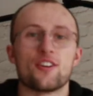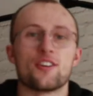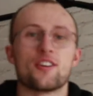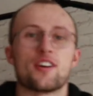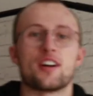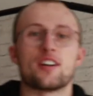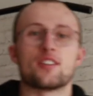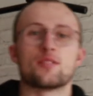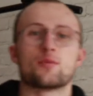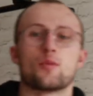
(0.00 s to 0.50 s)

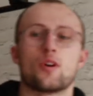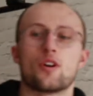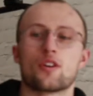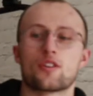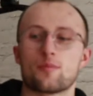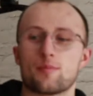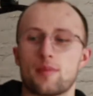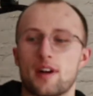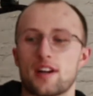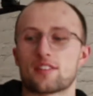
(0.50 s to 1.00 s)
and
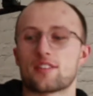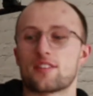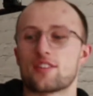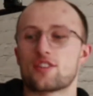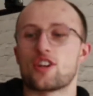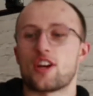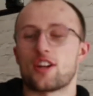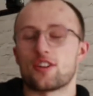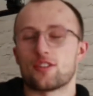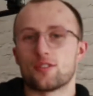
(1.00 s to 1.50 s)
welcome back to the
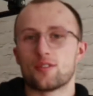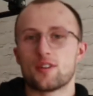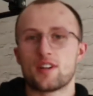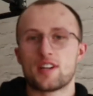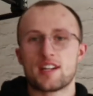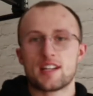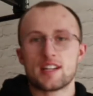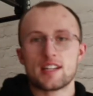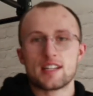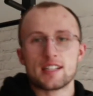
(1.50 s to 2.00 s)
channel.
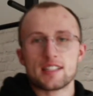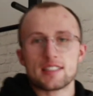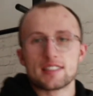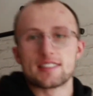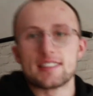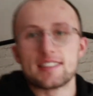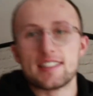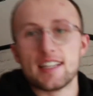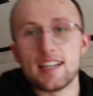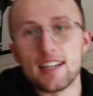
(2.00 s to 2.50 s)

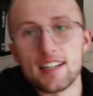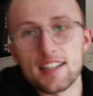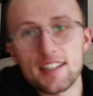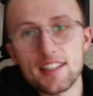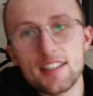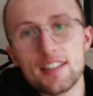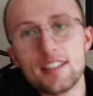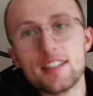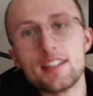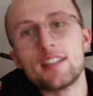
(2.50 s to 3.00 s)
Today
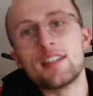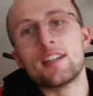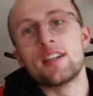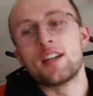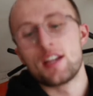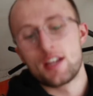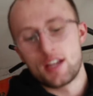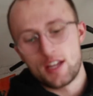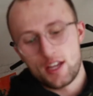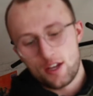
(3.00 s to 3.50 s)

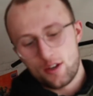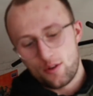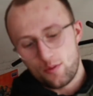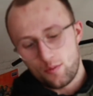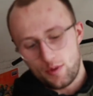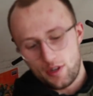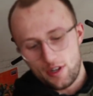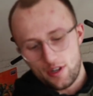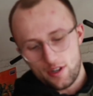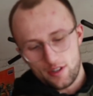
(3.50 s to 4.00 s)

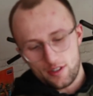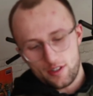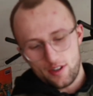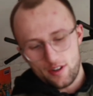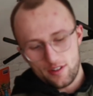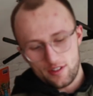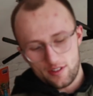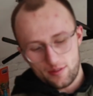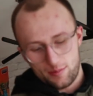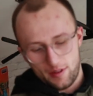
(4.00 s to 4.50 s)
we are
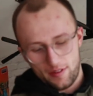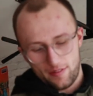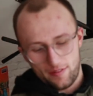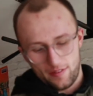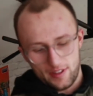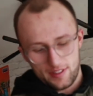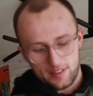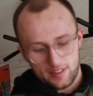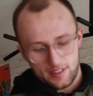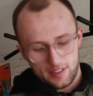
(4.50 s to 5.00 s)
going to be
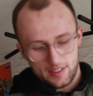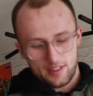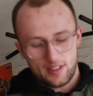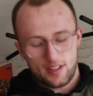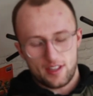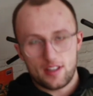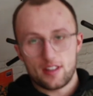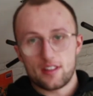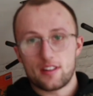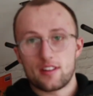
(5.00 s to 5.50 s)
fitting
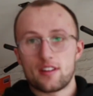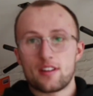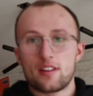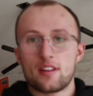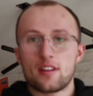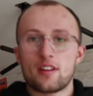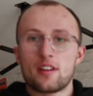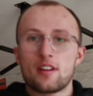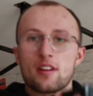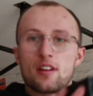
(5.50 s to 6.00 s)

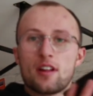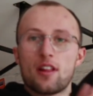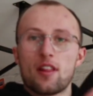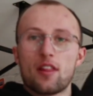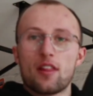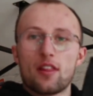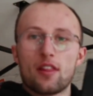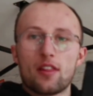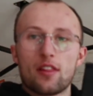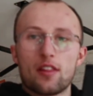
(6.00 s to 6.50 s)

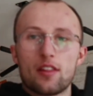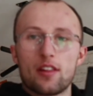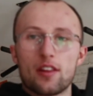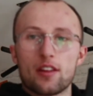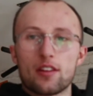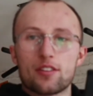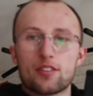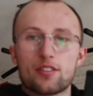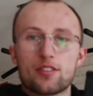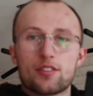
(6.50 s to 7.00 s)

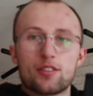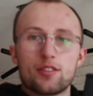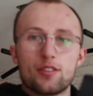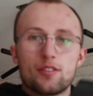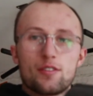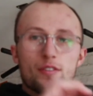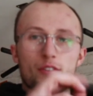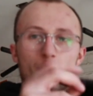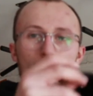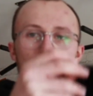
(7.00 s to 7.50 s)
this
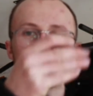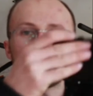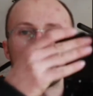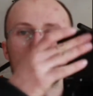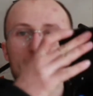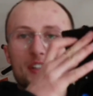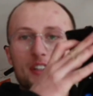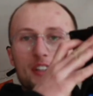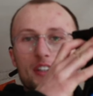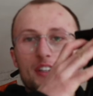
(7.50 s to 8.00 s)

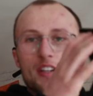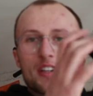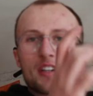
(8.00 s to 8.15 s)
240